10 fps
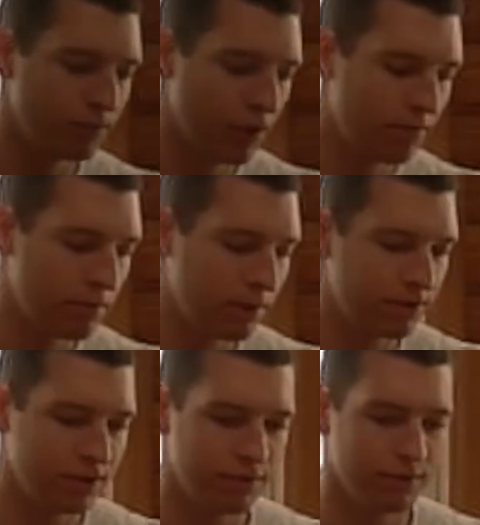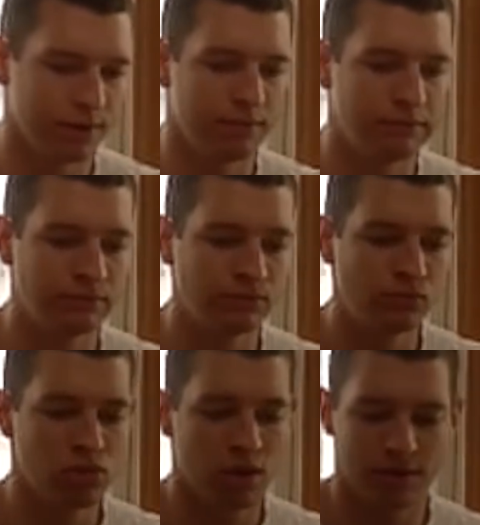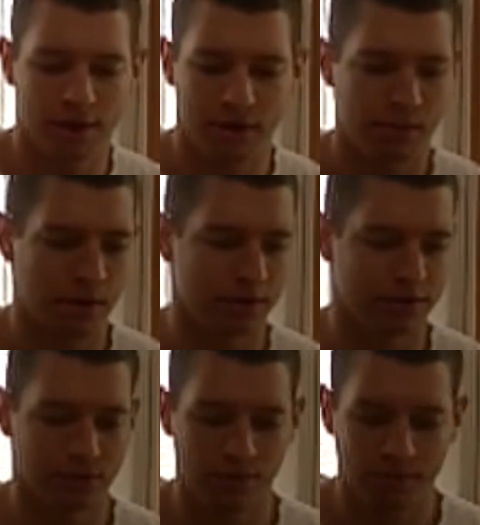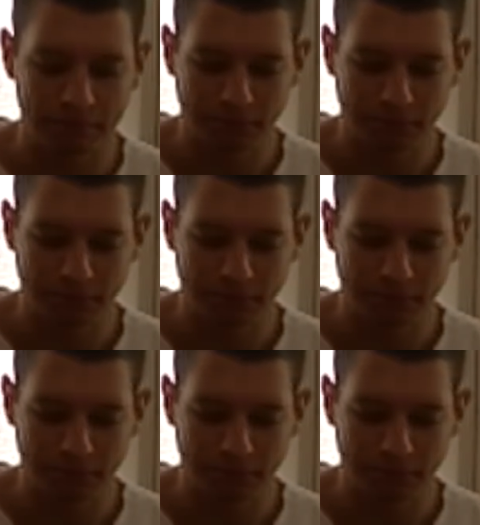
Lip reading: have a bunch of different dairy products here.